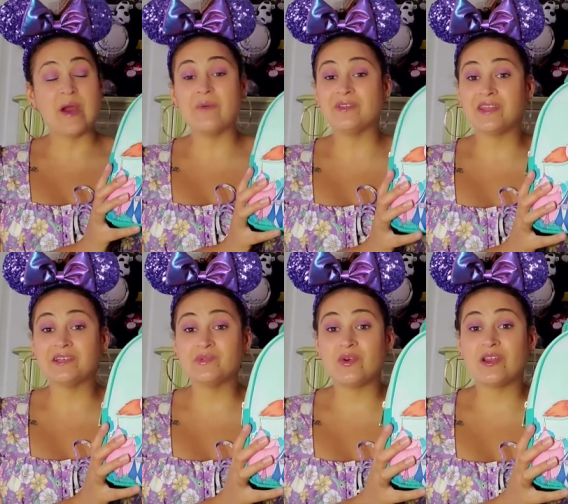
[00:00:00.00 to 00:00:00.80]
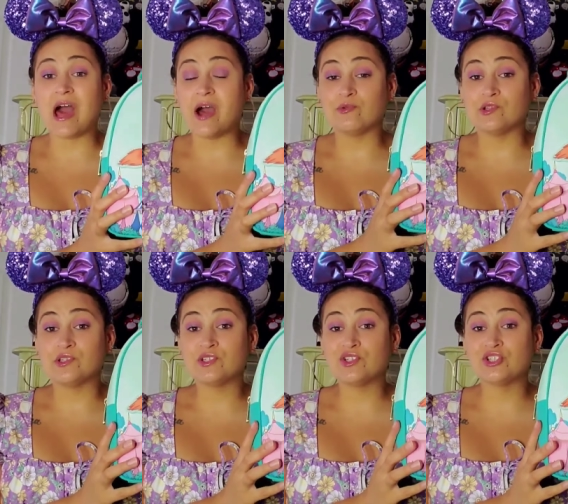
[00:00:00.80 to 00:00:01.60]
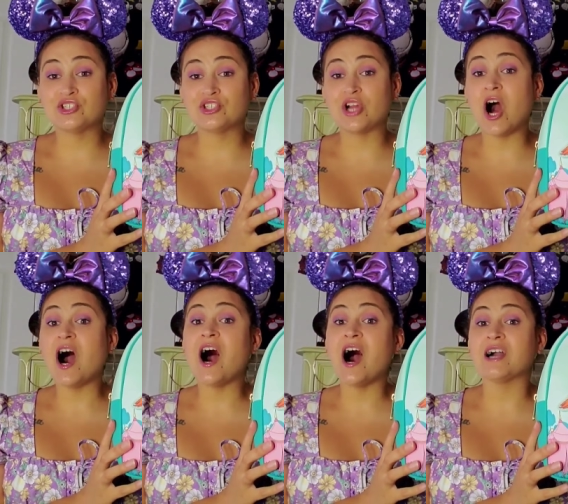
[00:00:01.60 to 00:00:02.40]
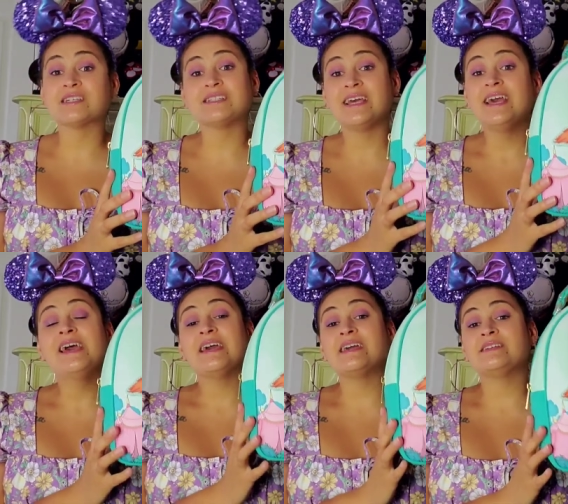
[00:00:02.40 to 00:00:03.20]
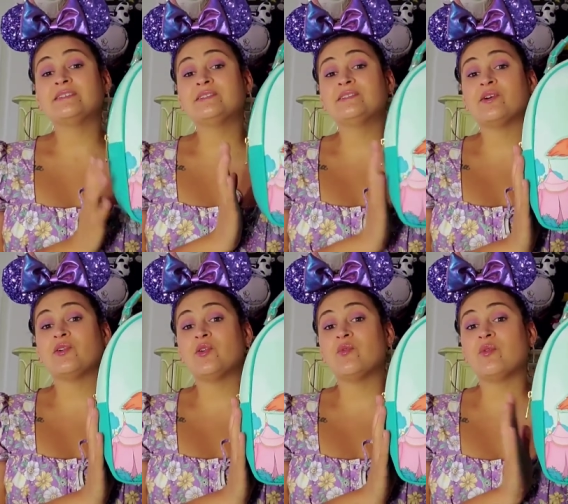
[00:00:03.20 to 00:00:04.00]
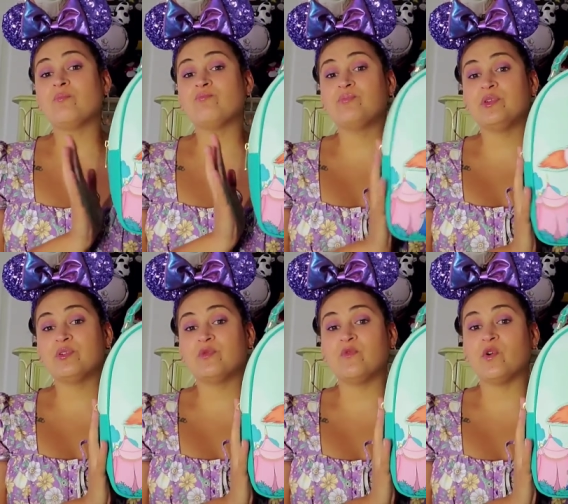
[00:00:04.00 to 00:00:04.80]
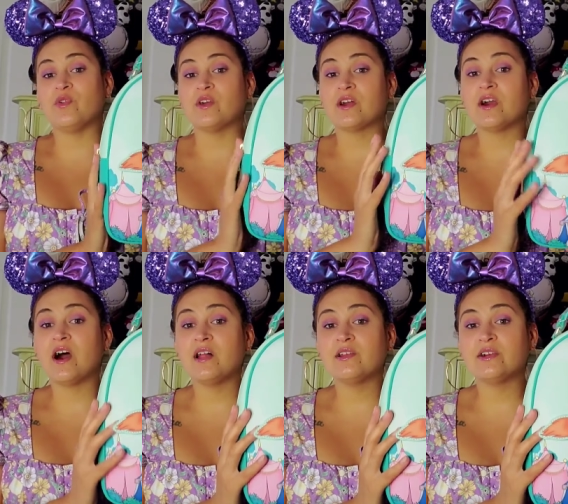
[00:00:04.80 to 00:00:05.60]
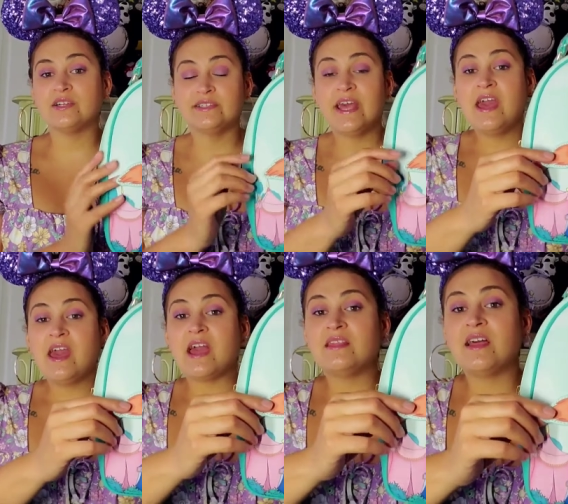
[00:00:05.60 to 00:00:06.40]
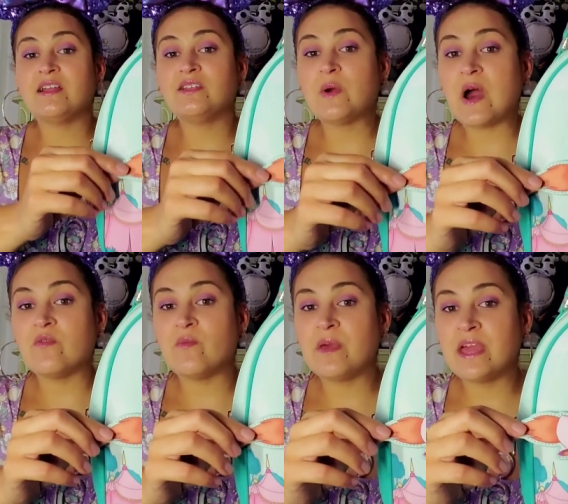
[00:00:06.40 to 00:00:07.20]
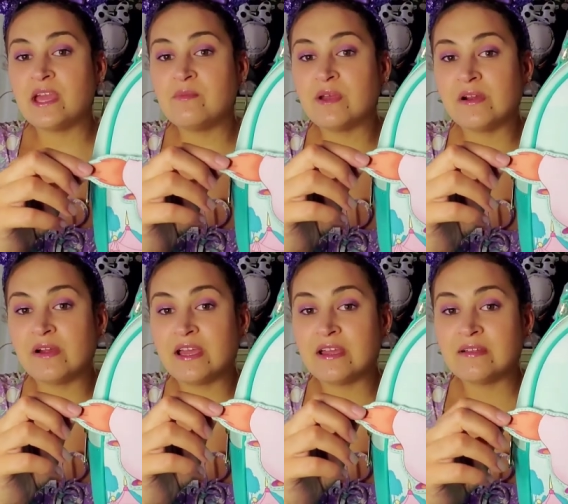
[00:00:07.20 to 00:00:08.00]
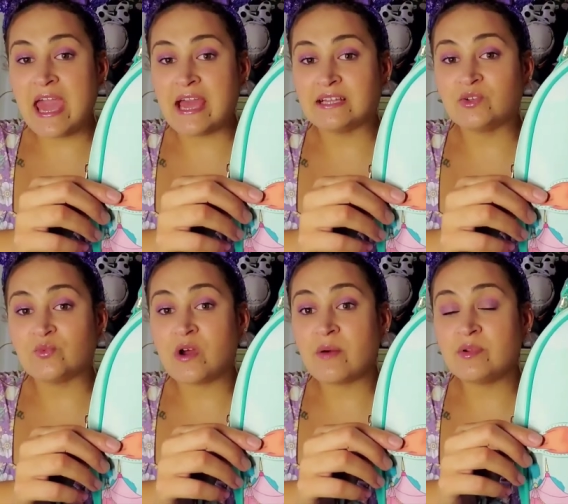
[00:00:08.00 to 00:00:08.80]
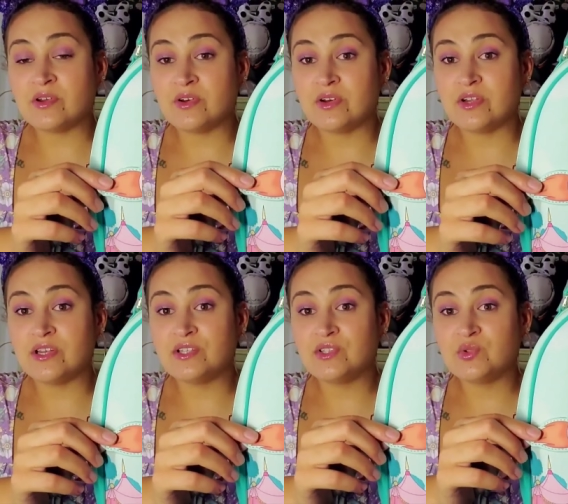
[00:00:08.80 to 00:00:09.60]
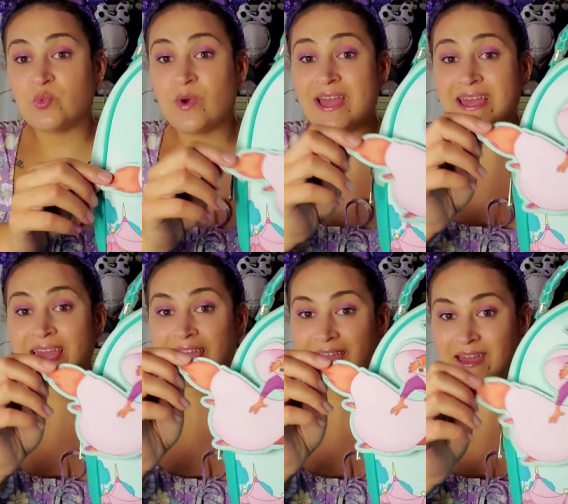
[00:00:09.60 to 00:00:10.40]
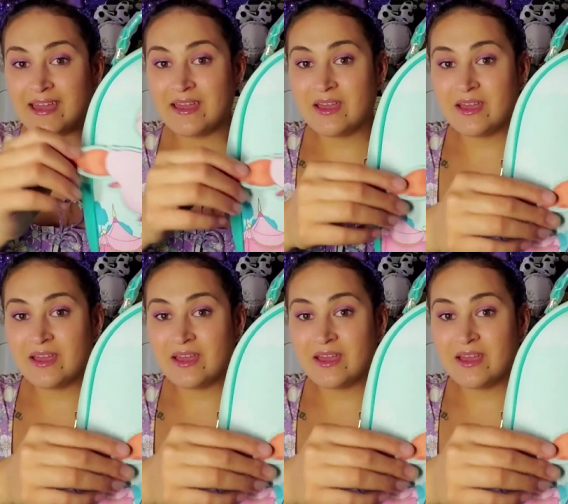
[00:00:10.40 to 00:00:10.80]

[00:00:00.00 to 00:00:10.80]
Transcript: out with this one, I was shocked. It is so beautiful, the colors, and then you have Maid Marian and Robin Hood swinging